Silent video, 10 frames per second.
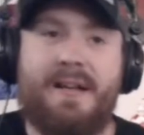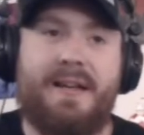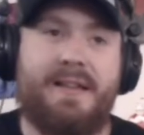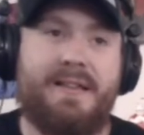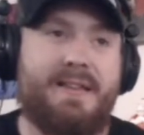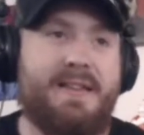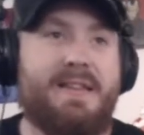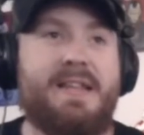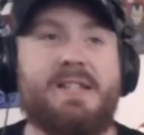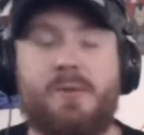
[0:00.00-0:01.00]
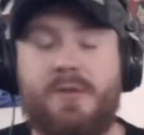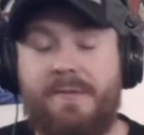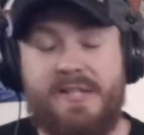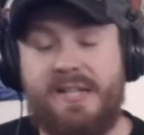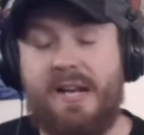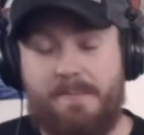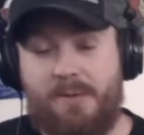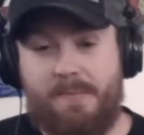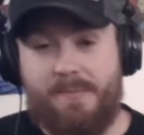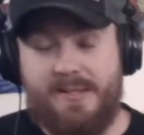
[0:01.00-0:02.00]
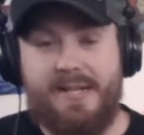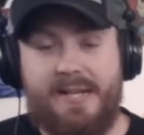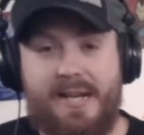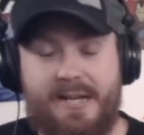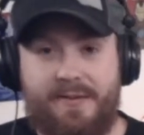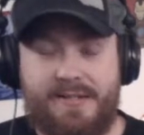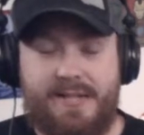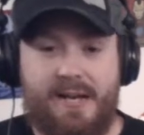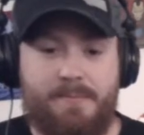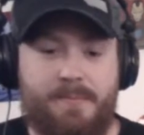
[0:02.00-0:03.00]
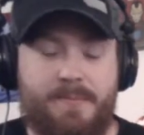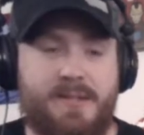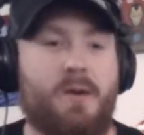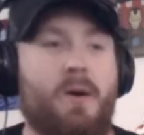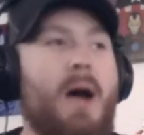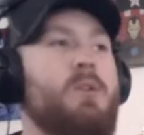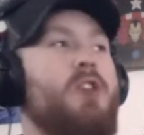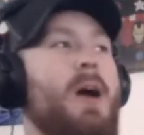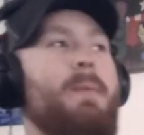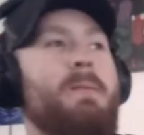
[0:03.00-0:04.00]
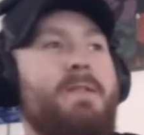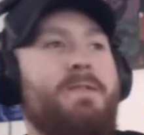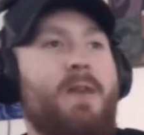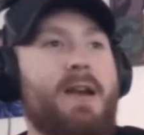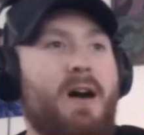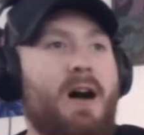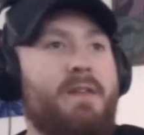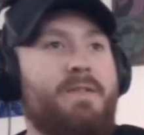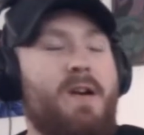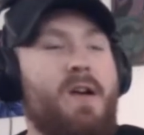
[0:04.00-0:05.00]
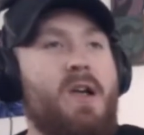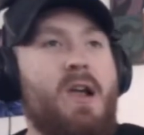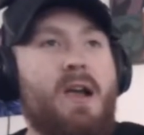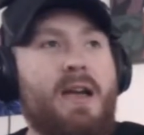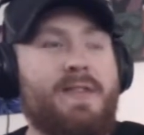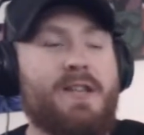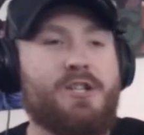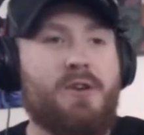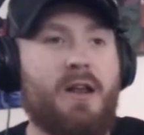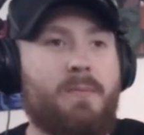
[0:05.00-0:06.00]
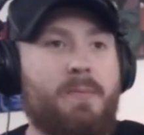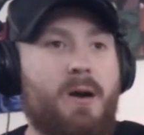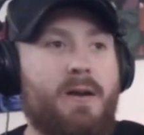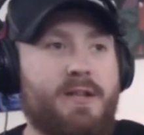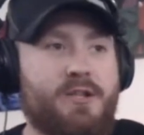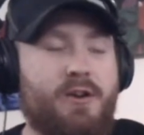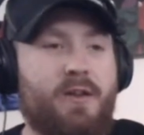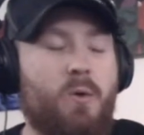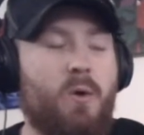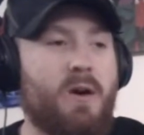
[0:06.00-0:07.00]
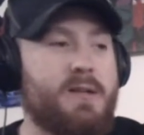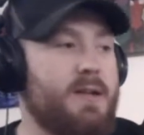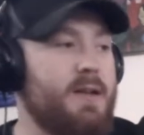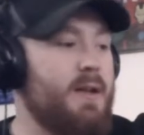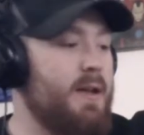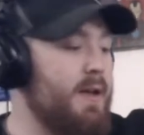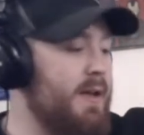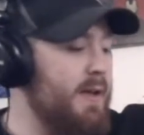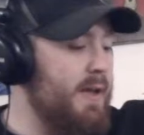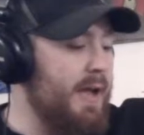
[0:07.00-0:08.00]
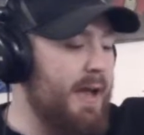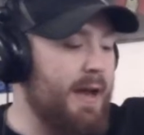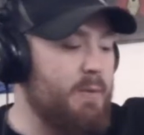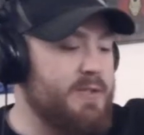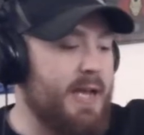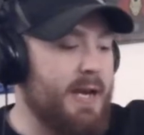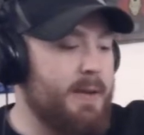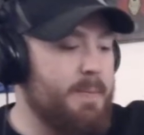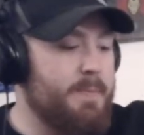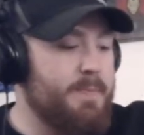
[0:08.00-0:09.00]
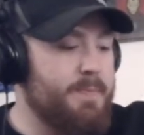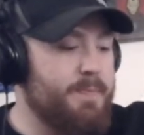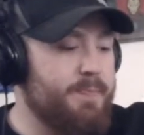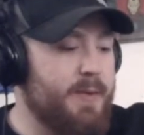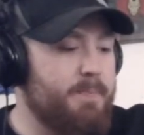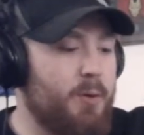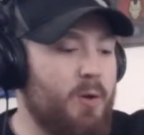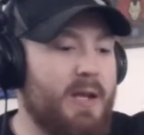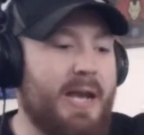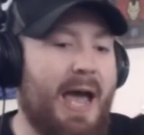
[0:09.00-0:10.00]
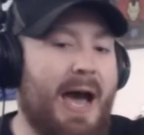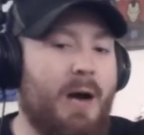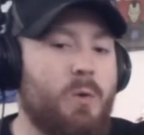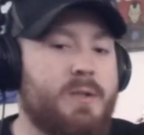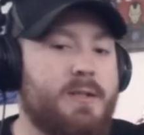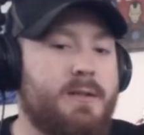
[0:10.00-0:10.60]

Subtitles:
This was obviously not on purpose. I did not kill this cat on purpose. So I was dropping my friend off in this trailer court, and I was like pulling out,